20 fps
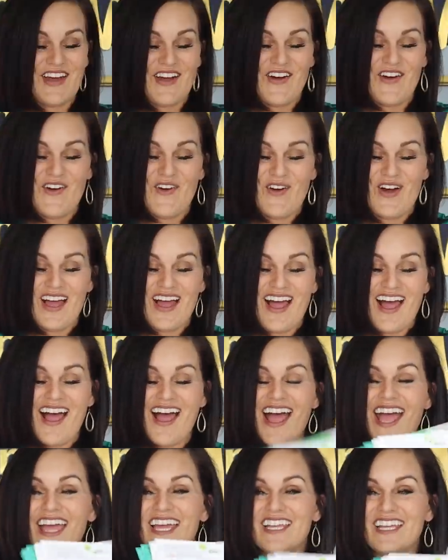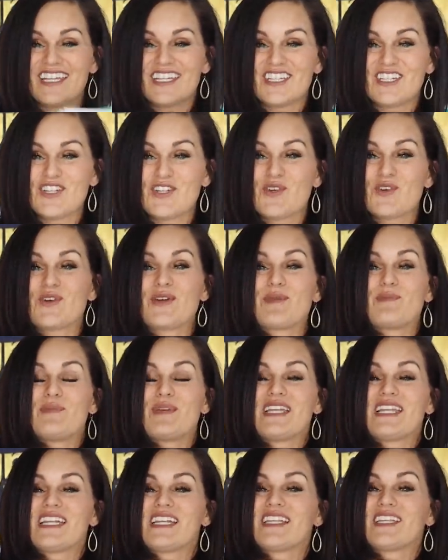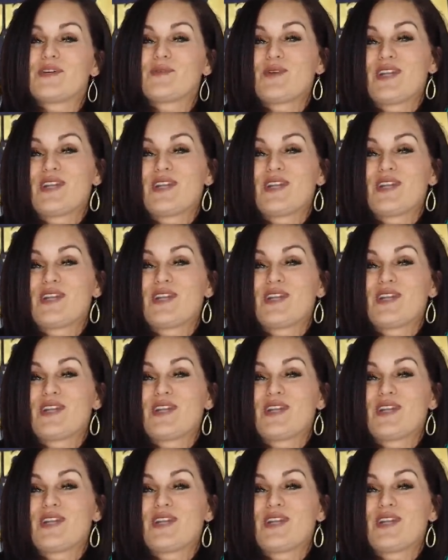I knew immediately